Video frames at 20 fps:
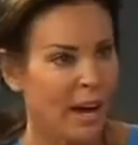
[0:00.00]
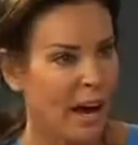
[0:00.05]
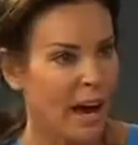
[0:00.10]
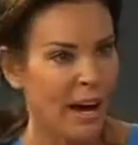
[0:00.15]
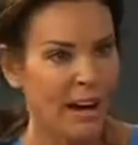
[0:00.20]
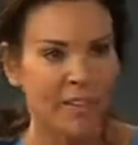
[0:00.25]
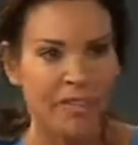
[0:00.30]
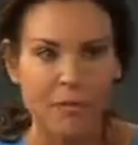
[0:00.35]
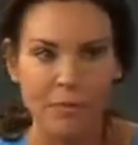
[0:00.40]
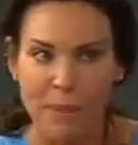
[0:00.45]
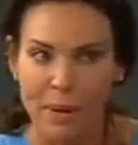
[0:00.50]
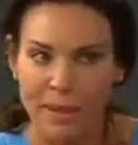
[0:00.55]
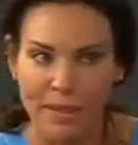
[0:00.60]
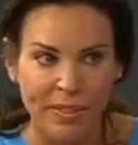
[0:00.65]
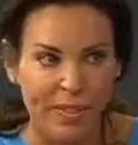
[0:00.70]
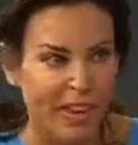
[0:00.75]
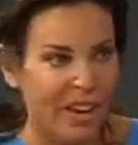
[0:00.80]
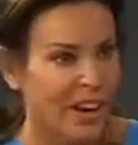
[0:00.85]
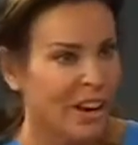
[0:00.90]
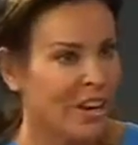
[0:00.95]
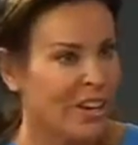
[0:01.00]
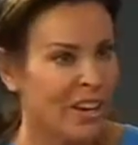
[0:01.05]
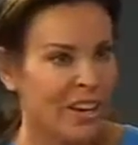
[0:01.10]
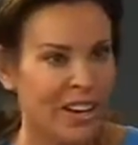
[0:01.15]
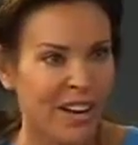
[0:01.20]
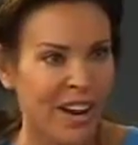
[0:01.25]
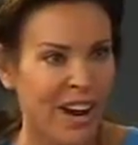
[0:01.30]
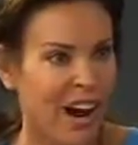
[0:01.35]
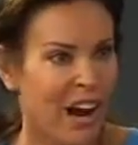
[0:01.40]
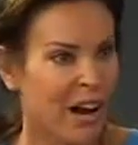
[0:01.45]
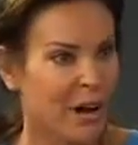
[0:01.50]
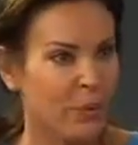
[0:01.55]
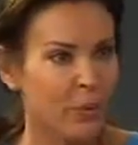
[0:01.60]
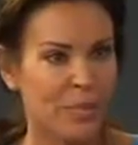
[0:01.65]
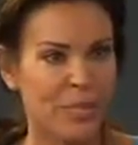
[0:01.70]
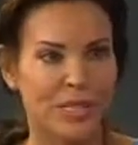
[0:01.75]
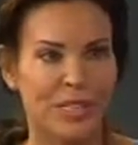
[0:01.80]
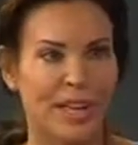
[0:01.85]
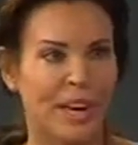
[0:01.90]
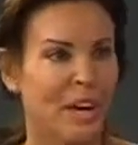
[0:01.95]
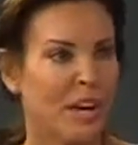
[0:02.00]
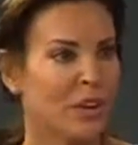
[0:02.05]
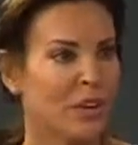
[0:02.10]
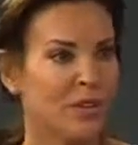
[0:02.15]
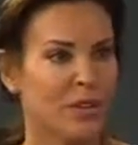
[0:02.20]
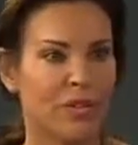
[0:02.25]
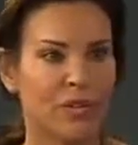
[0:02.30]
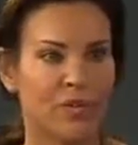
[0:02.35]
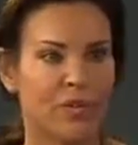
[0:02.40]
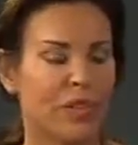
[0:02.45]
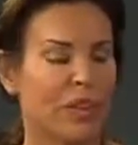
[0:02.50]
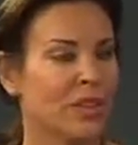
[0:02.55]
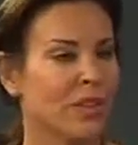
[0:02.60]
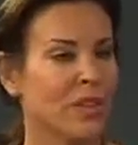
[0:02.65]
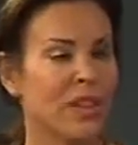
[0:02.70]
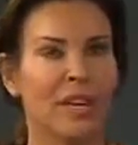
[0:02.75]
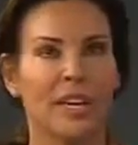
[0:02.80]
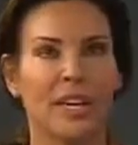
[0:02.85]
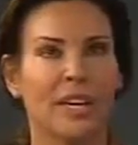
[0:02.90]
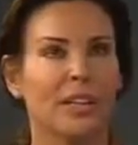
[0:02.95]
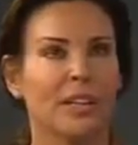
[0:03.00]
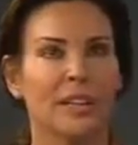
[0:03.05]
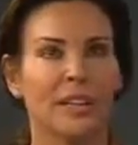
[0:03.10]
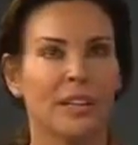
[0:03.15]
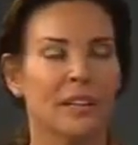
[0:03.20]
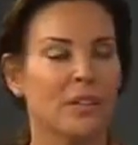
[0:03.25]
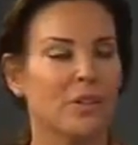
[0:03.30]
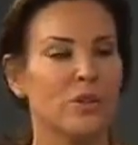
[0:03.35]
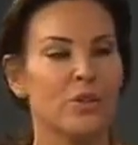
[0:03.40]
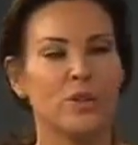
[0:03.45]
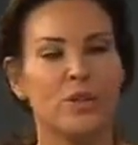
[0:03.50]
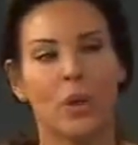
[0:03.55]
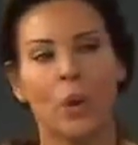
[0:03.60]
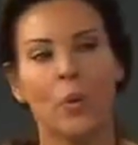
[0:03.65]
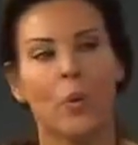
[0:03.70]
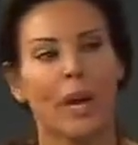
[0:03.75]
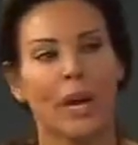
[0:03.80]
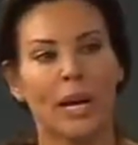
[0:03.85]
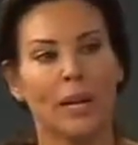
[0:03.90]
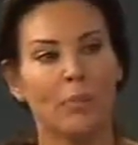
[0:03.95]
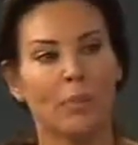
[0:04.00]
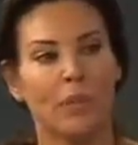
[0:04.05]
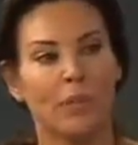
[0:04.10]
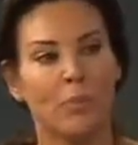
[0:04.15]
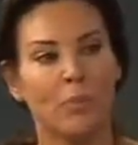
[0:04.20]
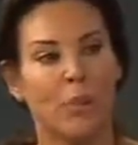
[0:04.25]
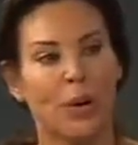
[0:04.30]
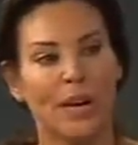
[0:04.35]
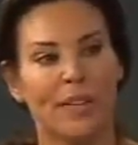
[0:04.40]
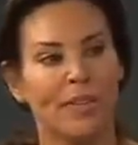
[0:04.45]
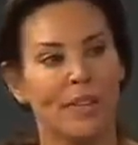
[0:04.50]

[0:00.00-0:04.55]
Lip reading: I've been there. I was there thinking there's no way I'm going to break